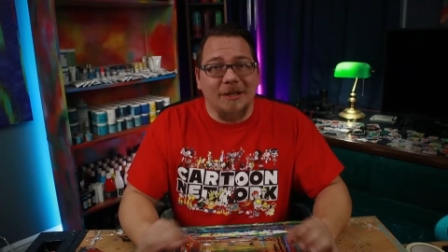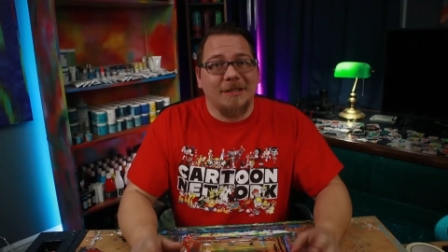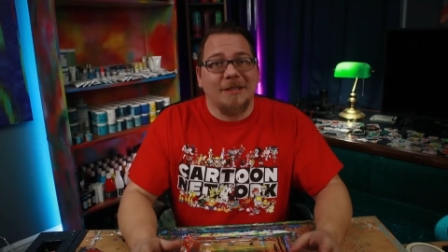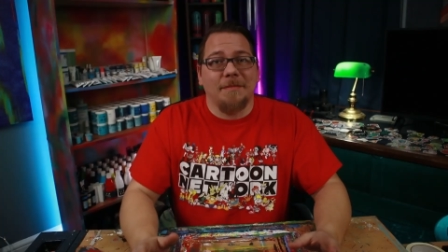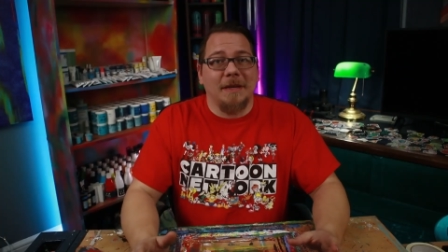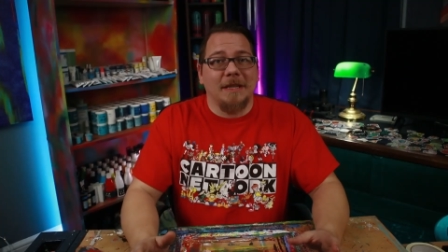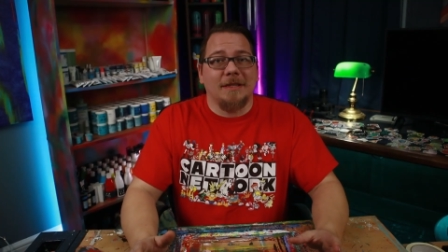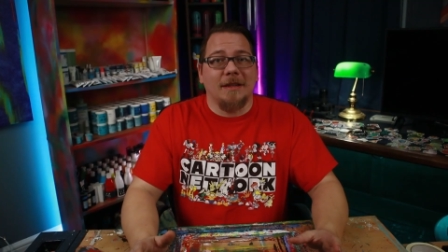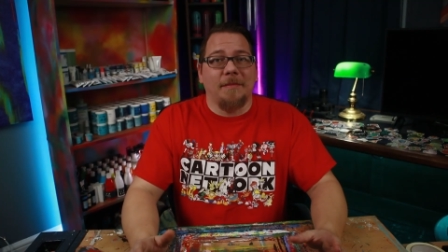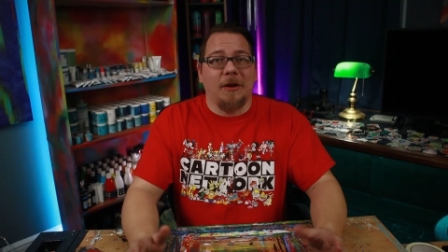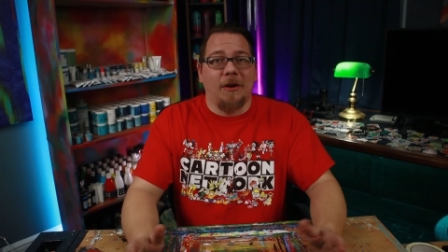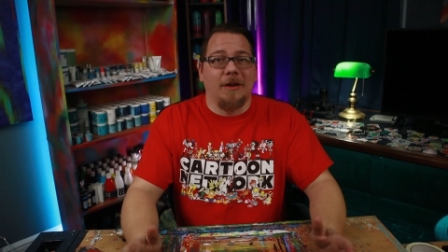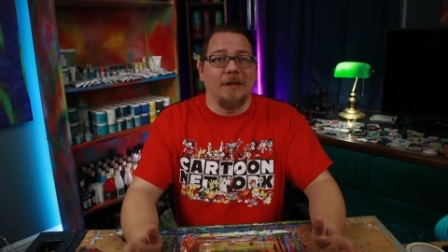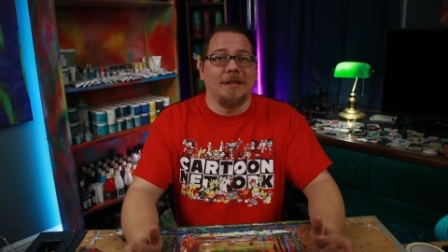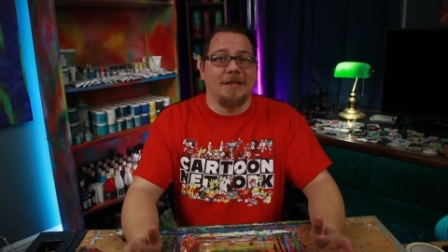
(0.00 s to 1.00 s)
just to mess up
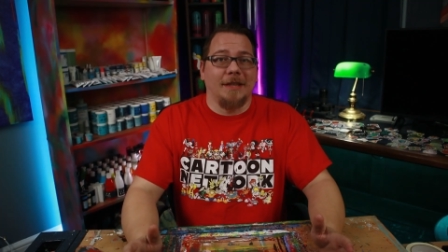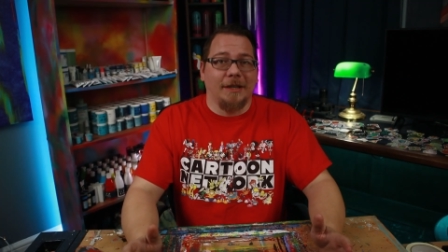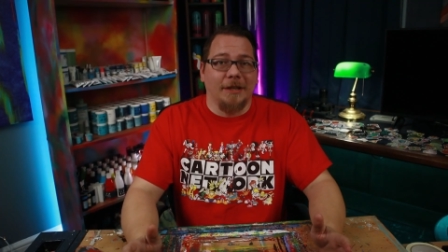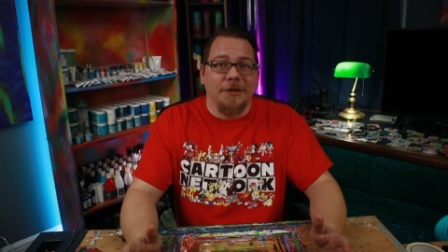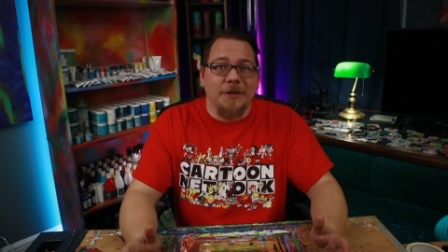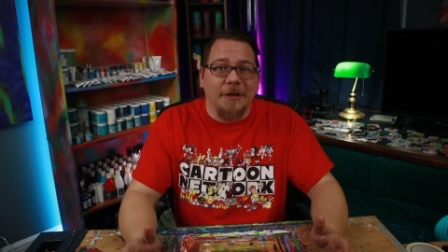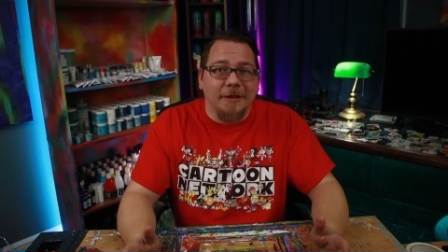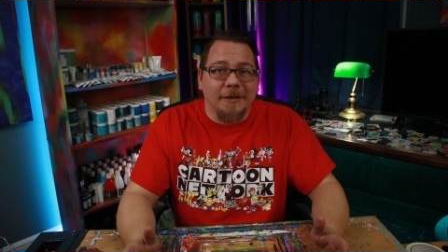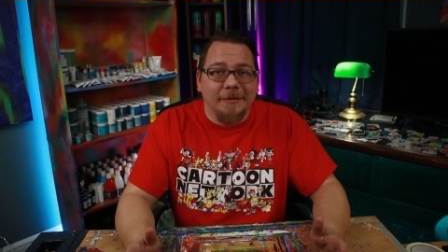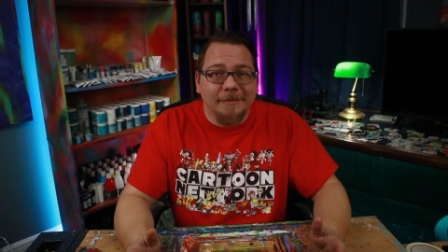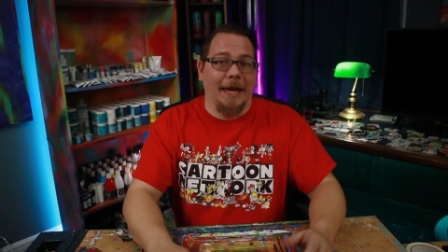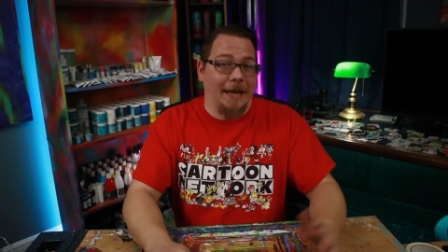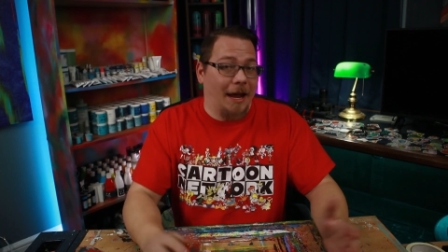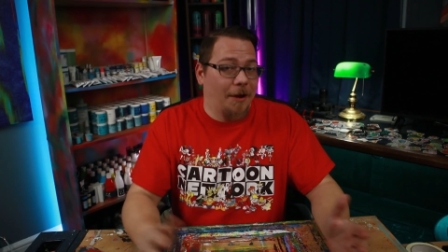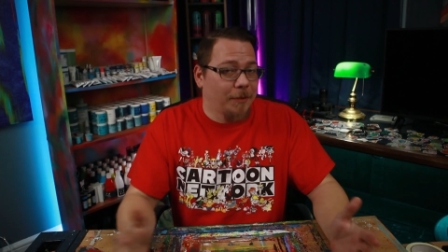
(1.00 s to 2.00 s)
on the signature.
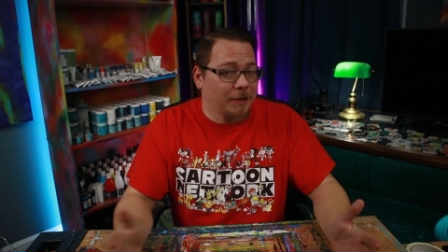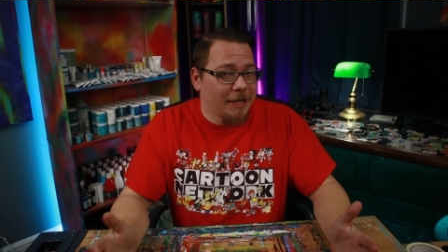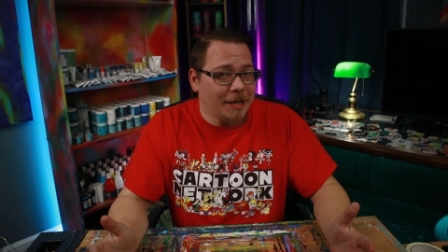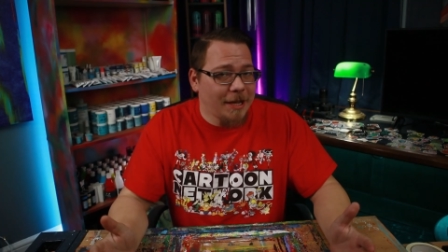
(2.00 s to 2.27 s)
And now we're